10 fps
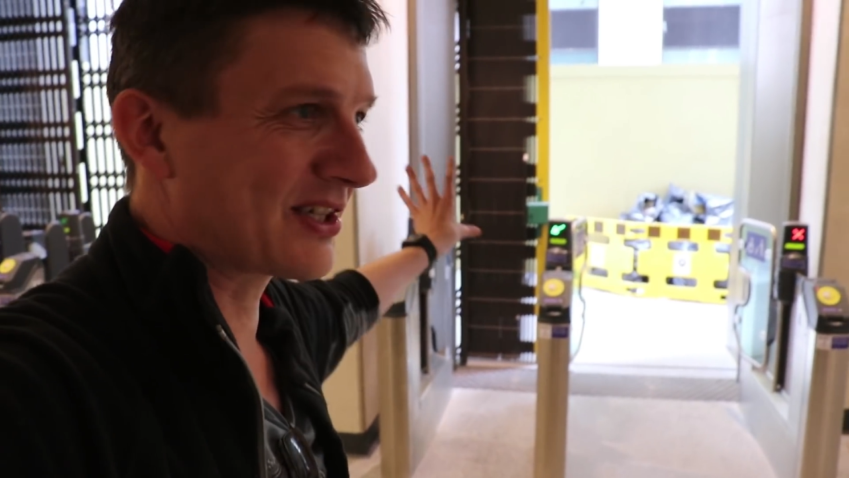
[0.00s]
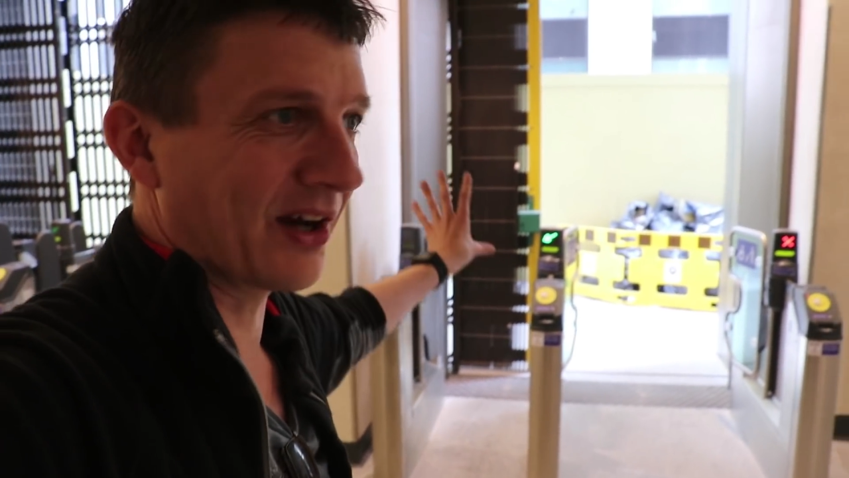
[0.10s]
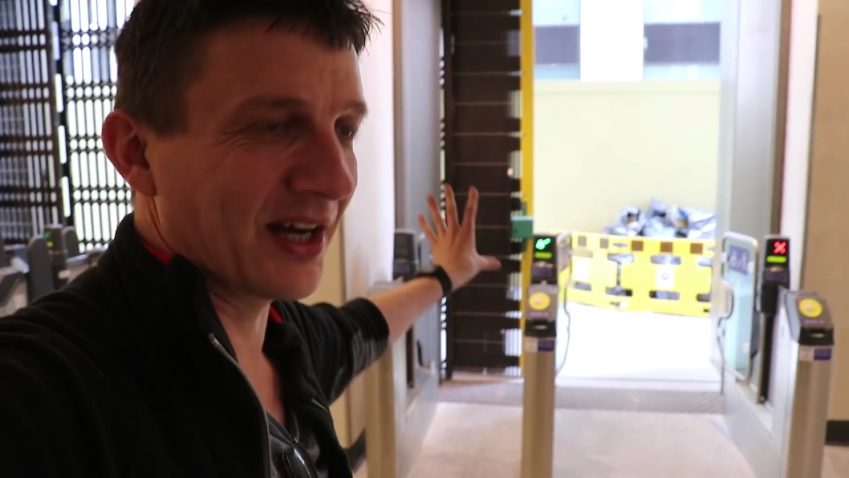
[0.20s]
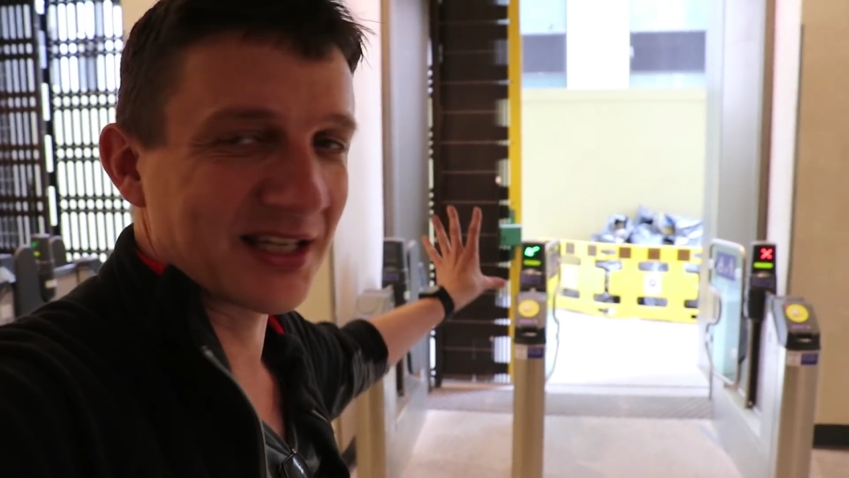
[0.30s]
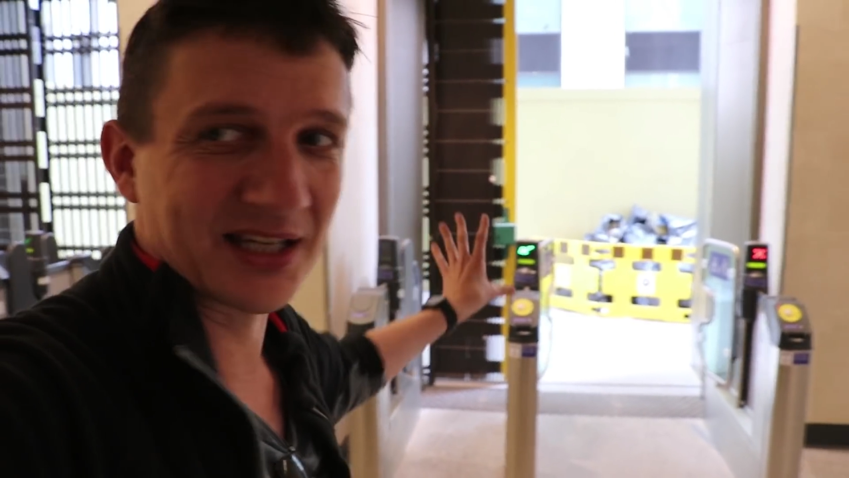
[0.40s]

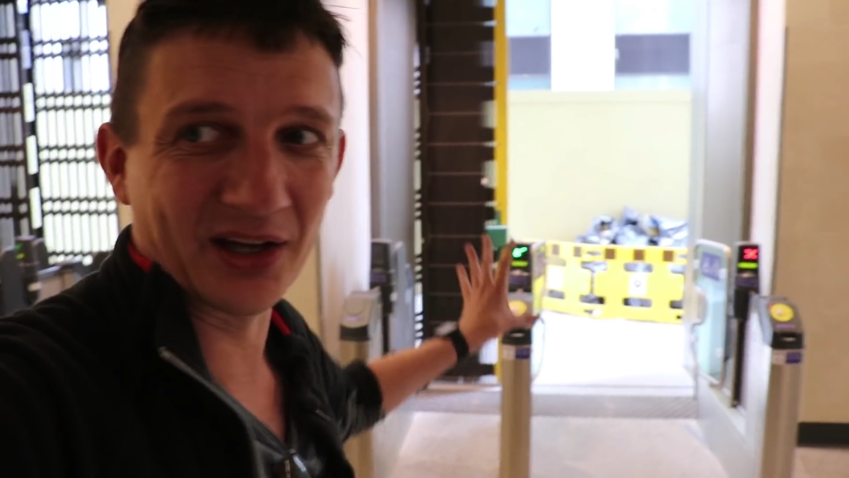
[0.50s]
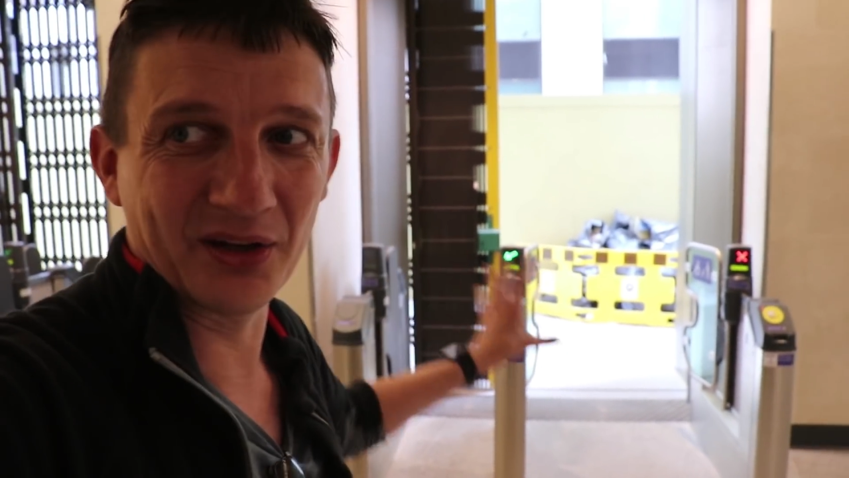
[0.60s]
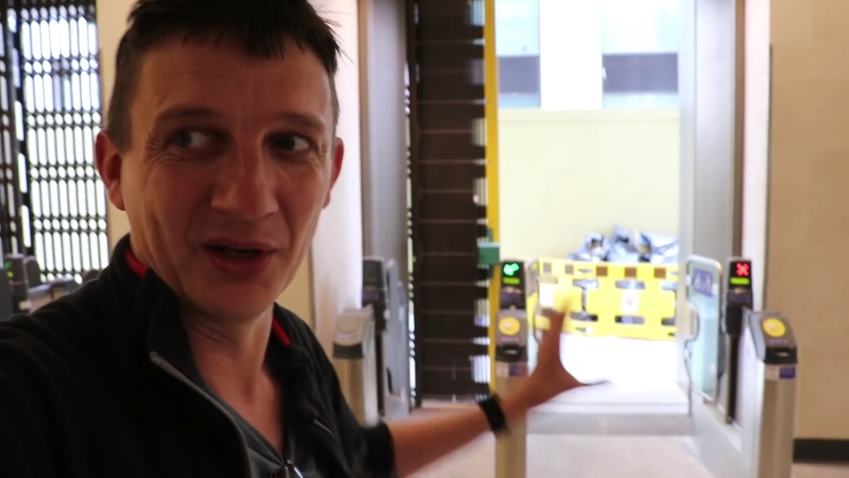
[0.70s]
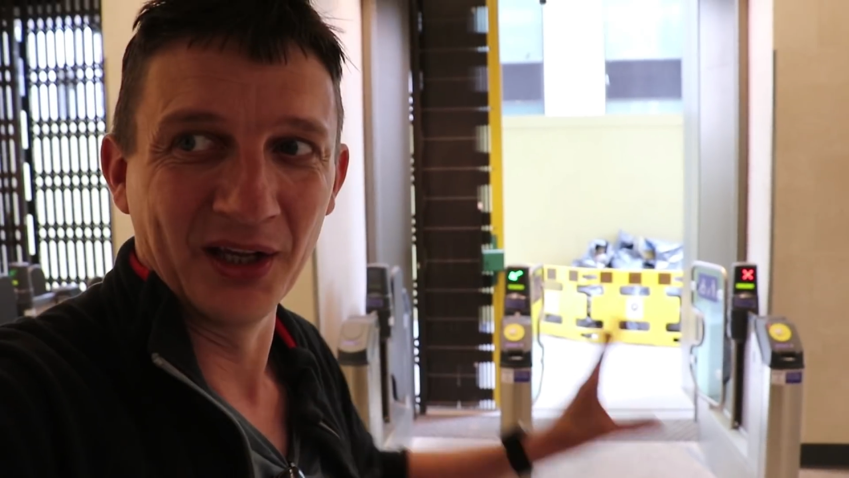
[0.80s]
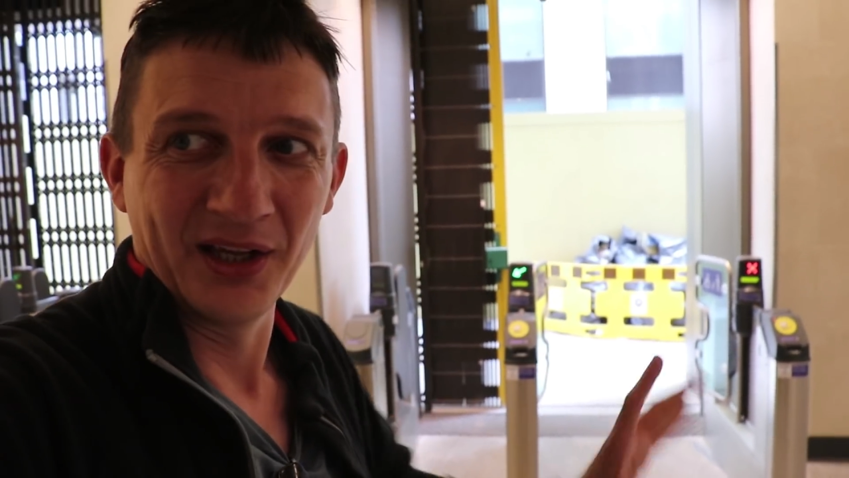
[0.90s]
side.
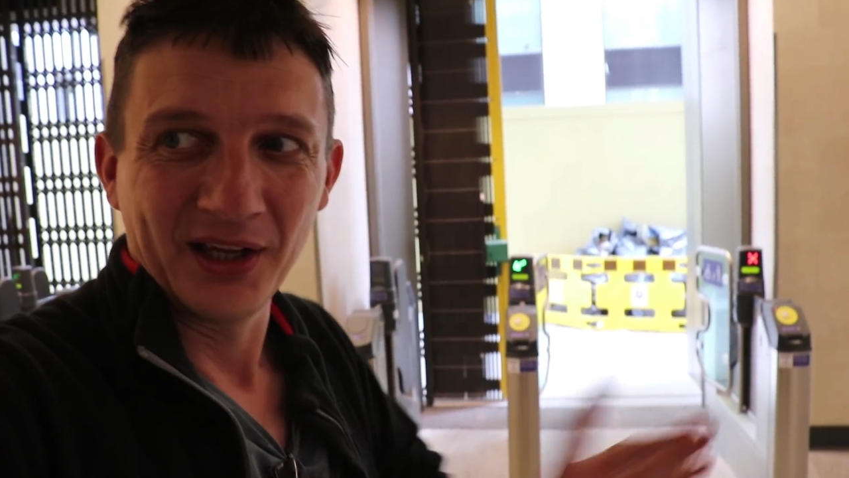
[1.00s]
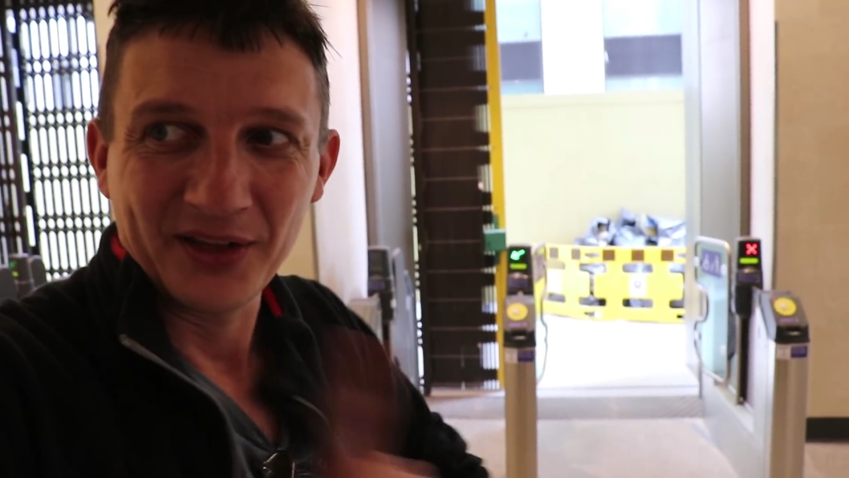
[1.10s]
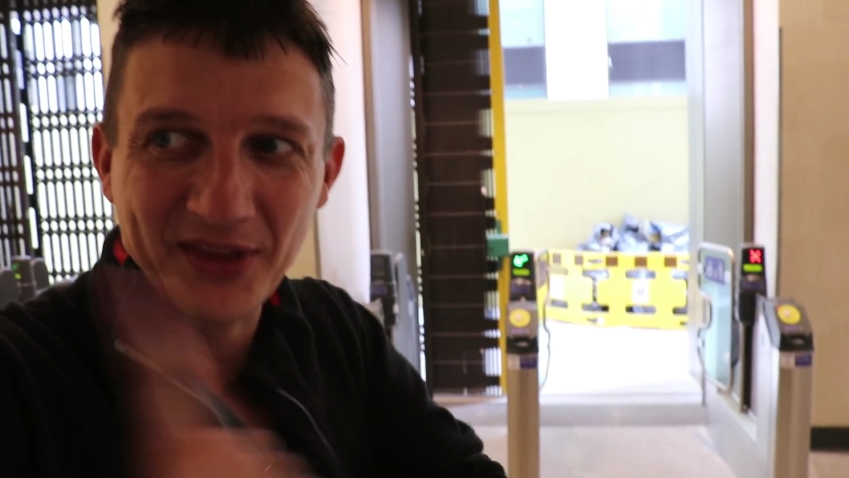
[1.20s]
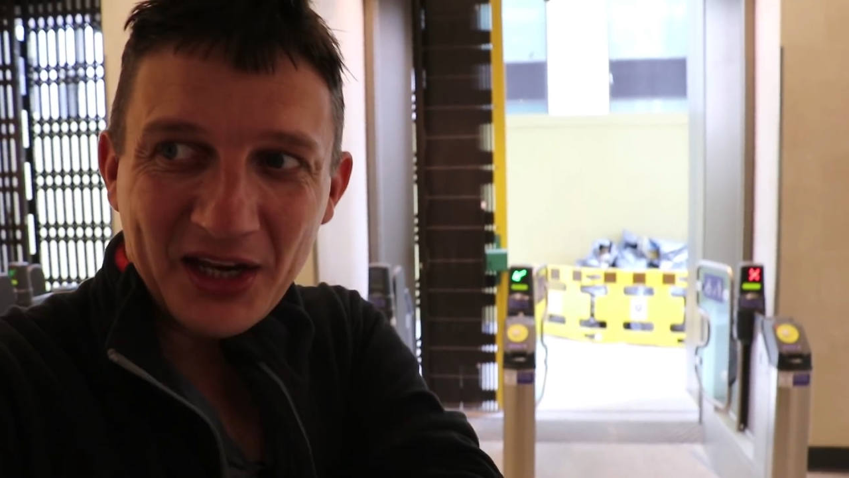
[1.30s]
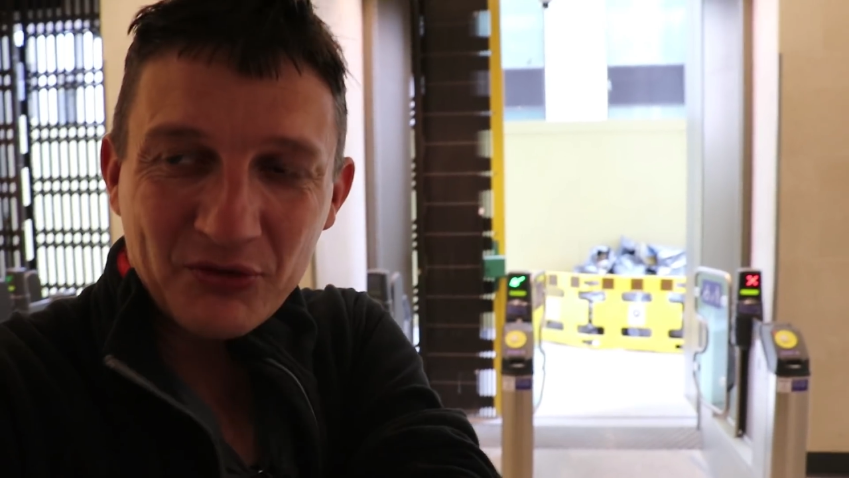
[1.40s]
So
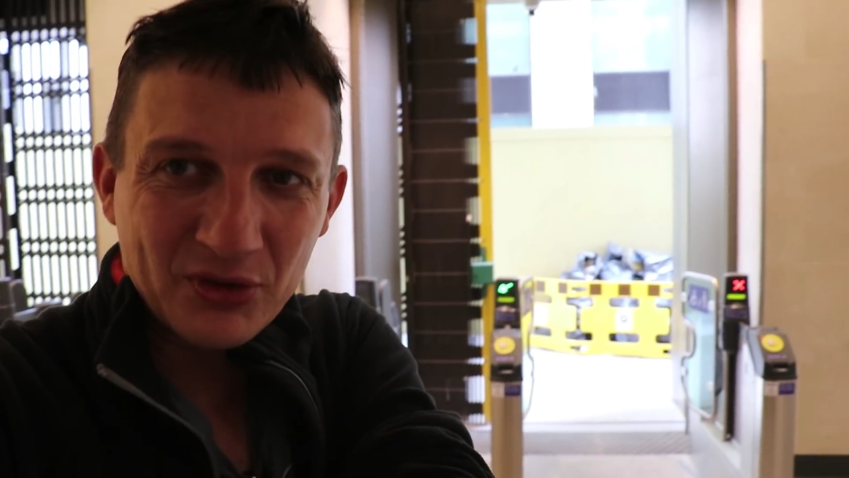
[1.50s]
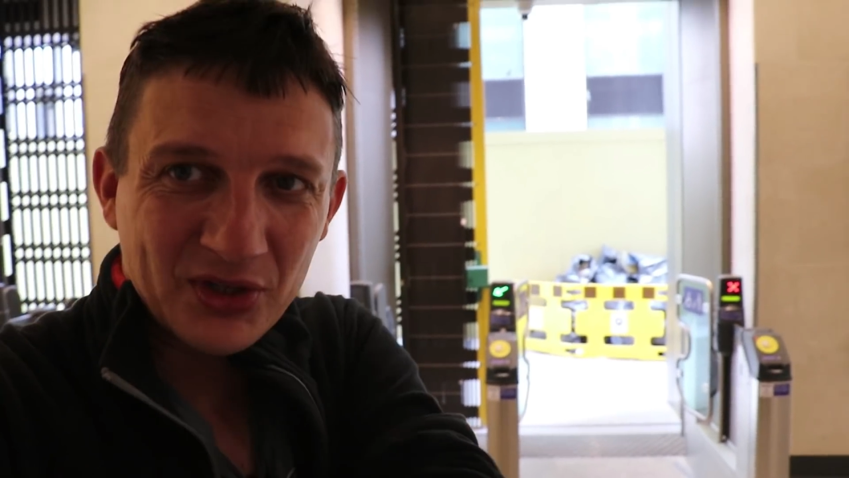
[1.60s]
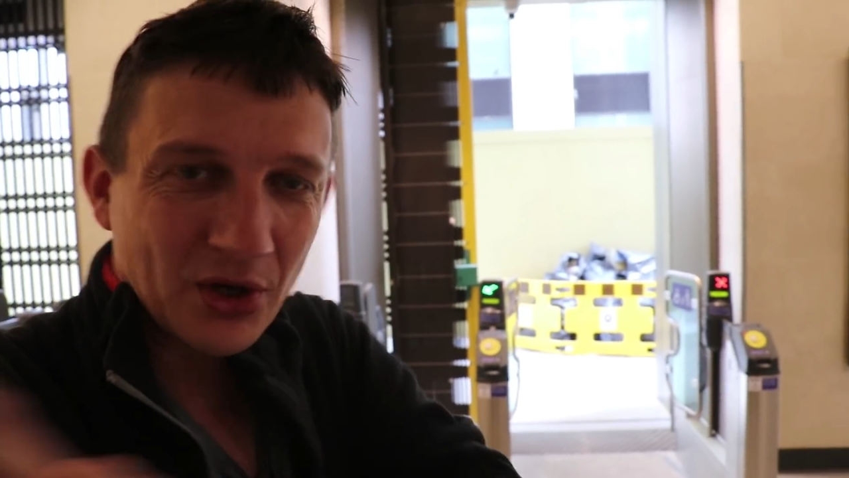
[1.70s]
that entrance